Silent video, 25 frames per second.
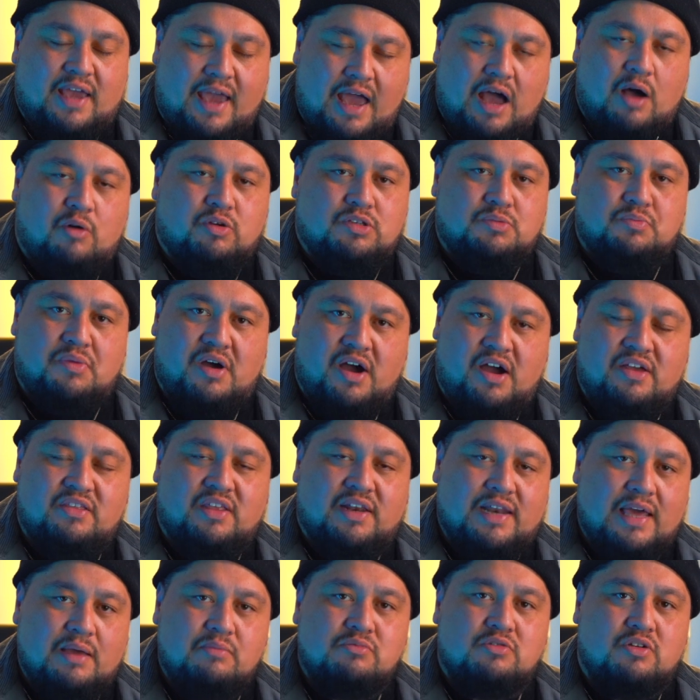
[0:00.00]
hours behind the
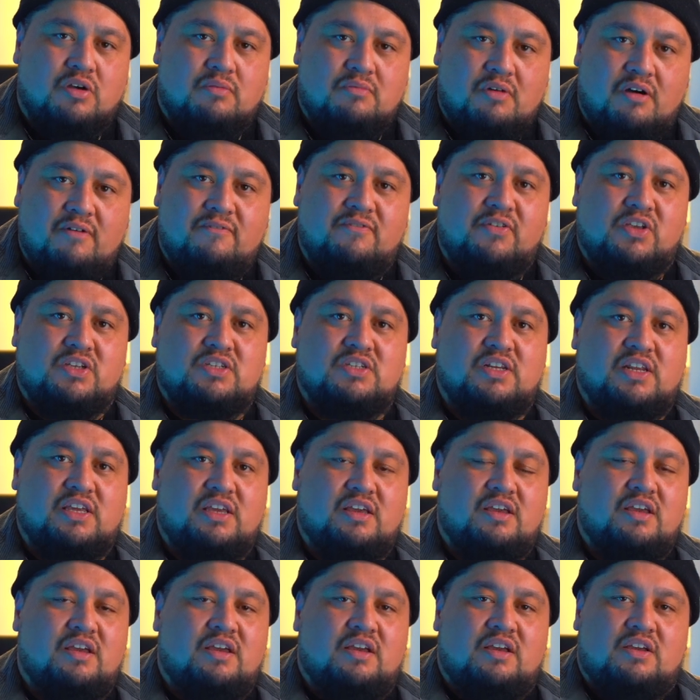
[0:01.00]
laptop,
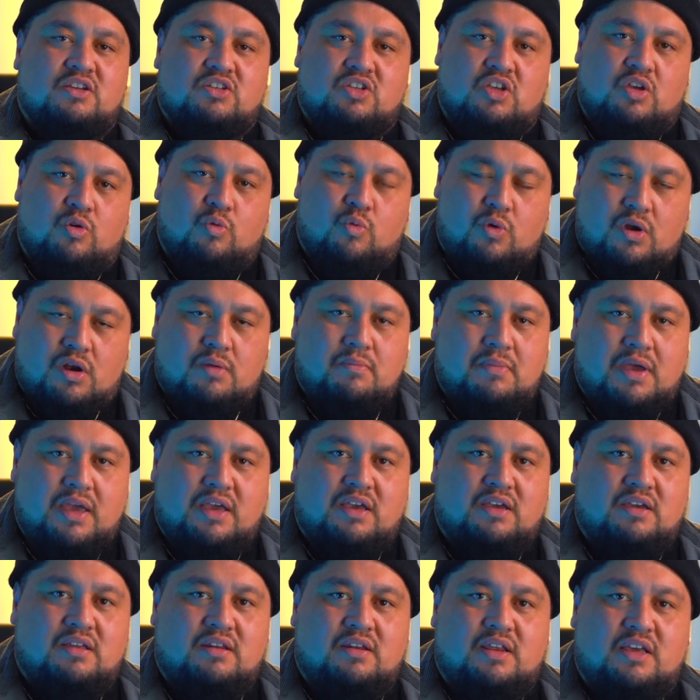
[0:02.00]
obviously, so you want to
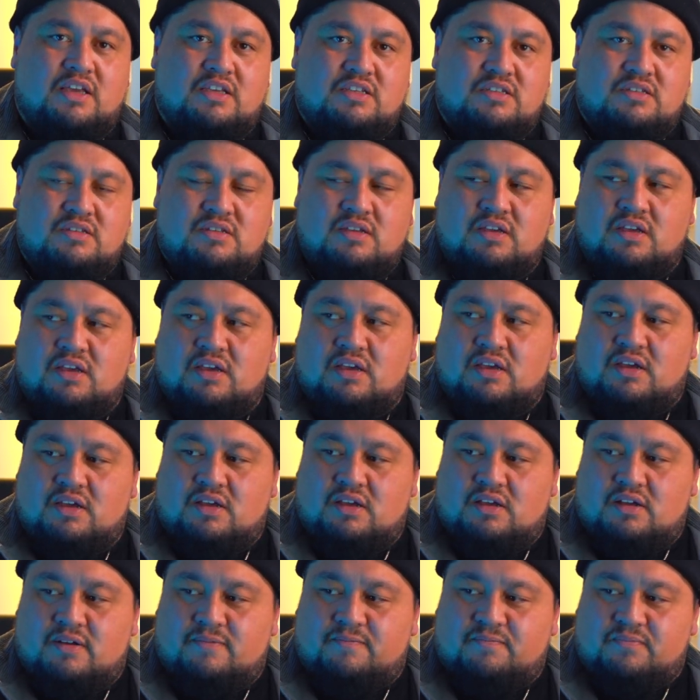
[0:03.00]
make it as
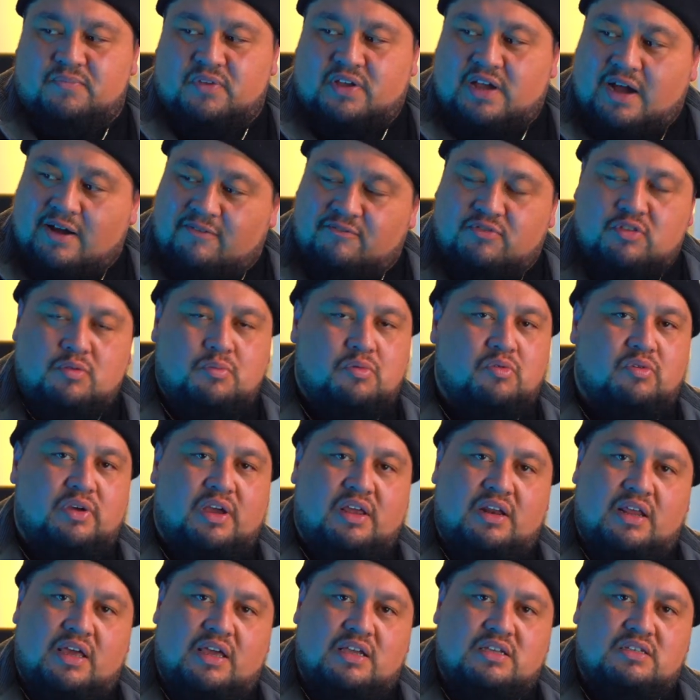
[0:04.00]
comfortable
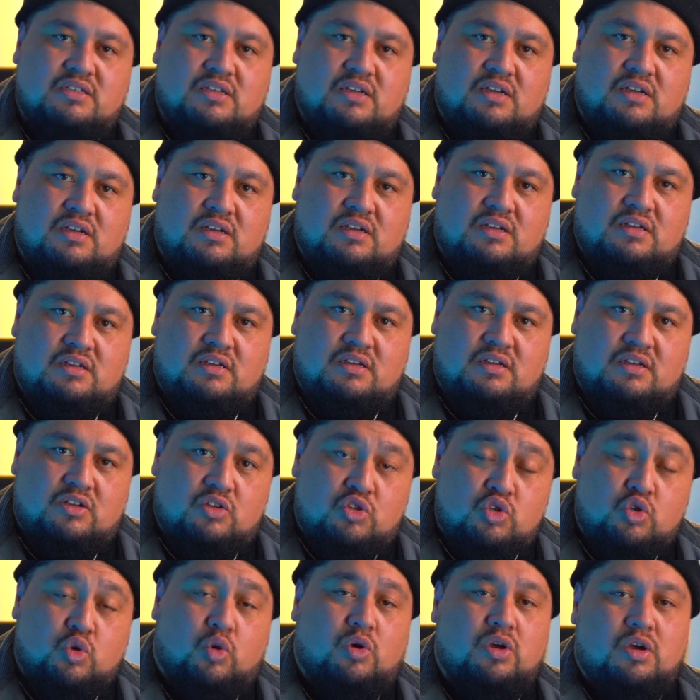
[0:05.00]
and as
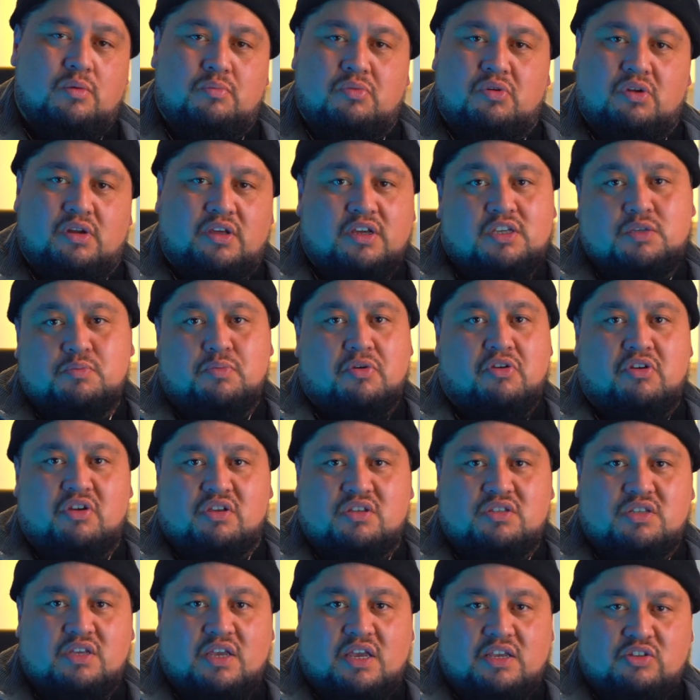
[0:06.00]
enjoyable
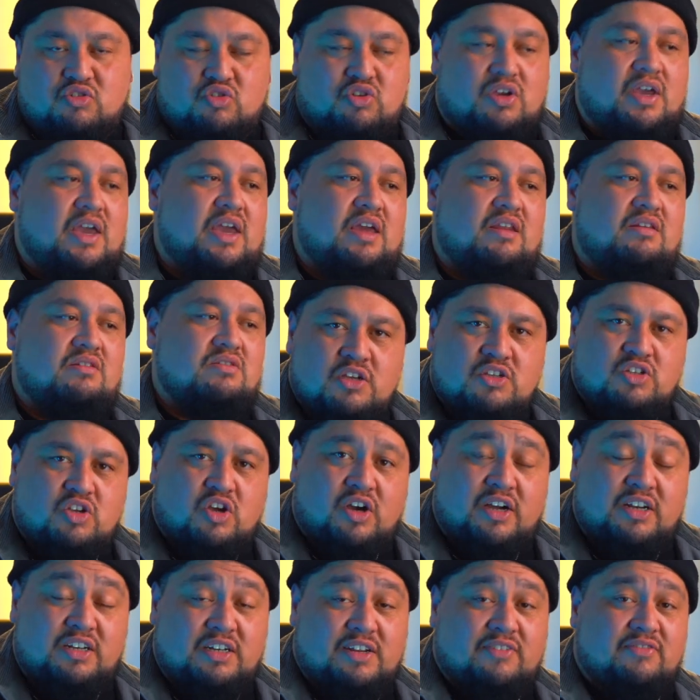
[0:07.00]
experience as you can. So
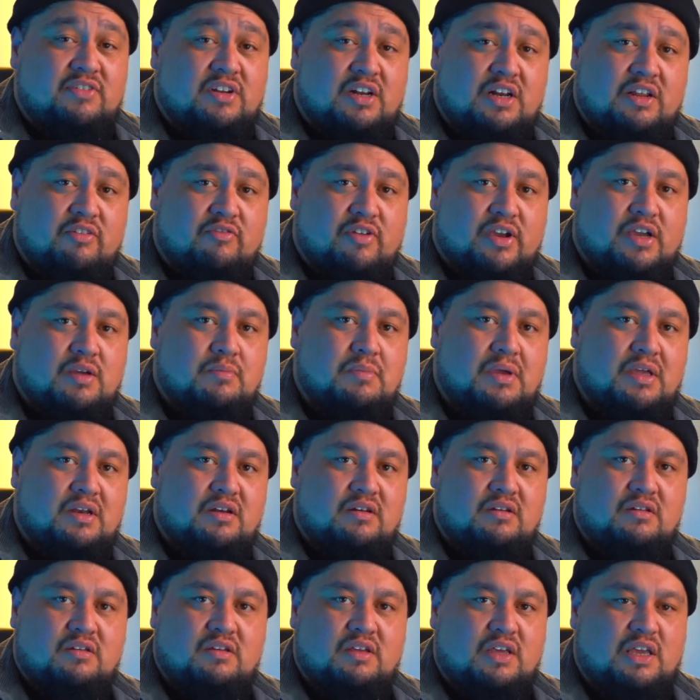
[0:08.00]
I definitely
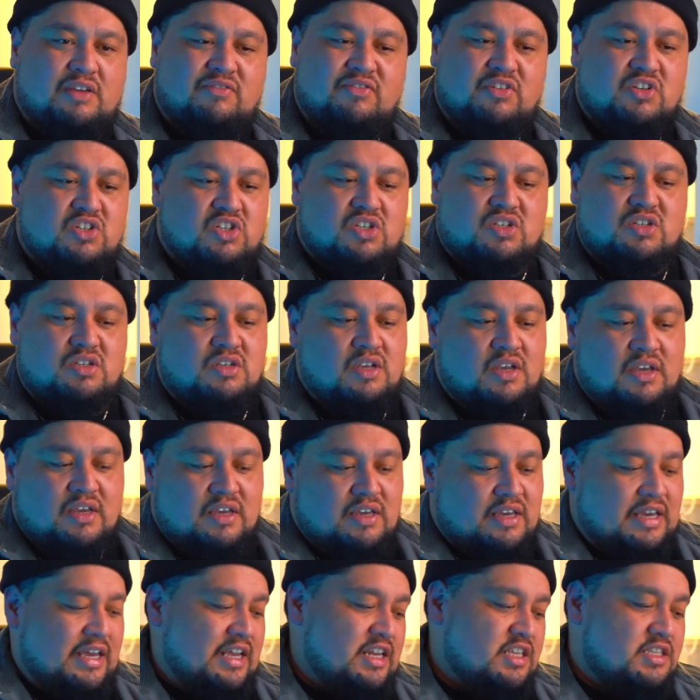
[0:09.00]
recommend even just
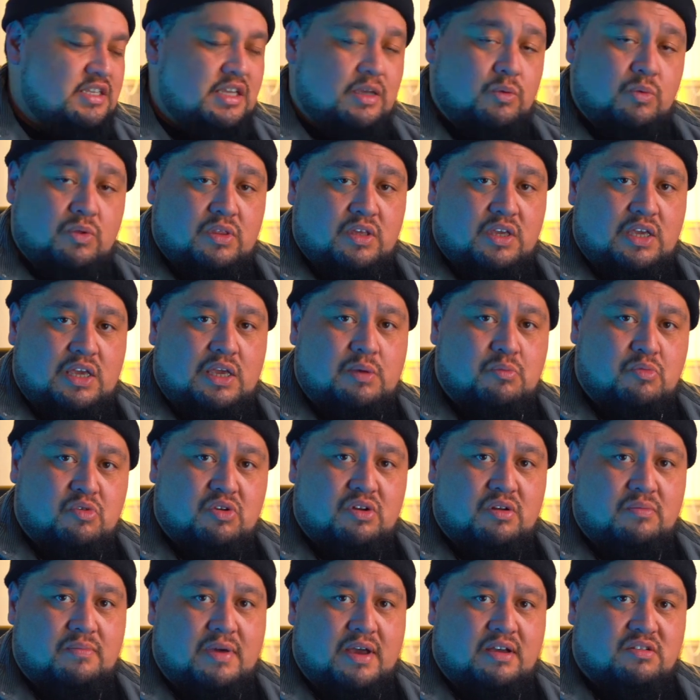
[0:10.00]
editing with a keyboard
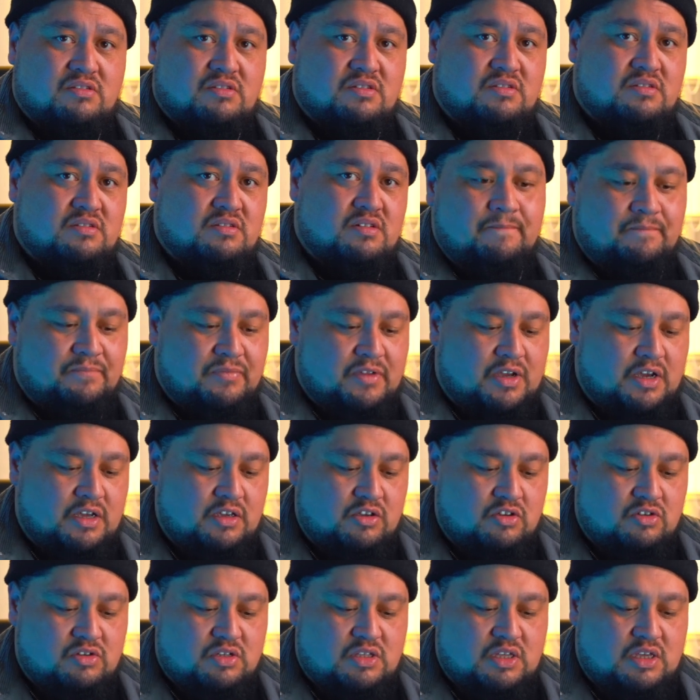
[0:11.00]
and mouse. I
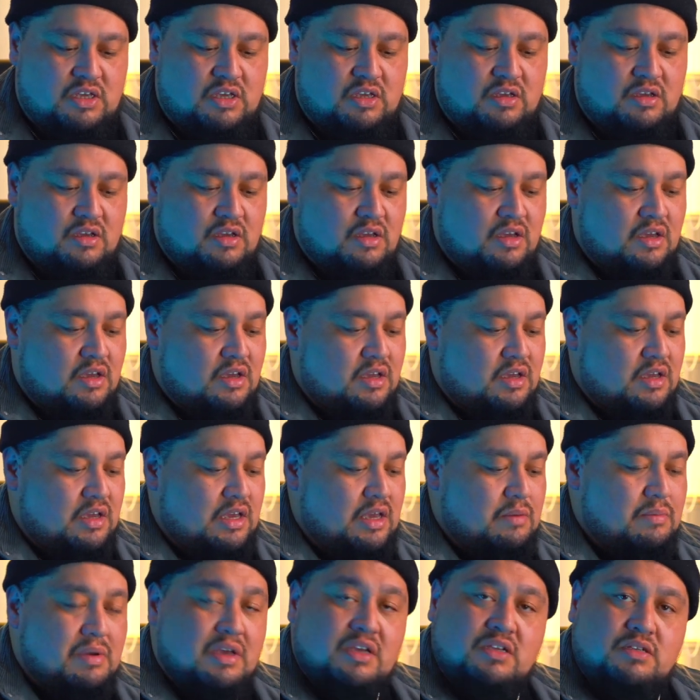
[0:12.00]
use the
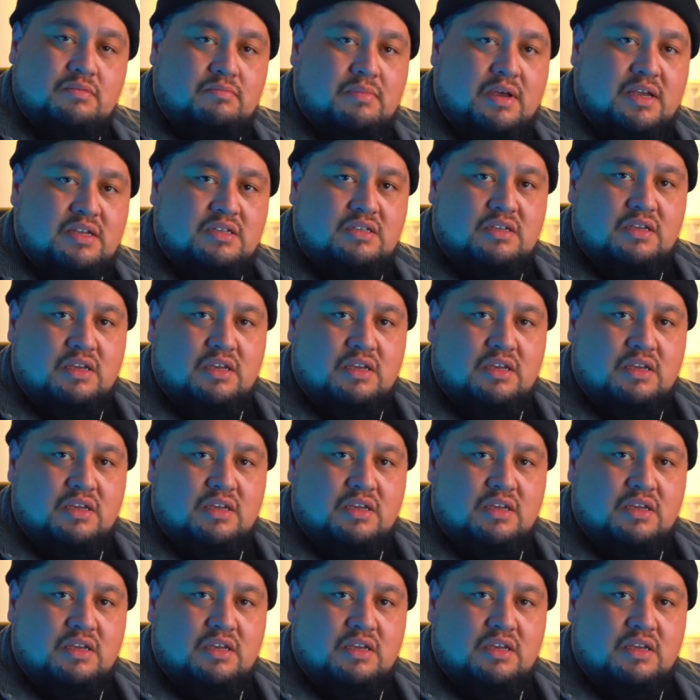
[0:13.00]
MX Master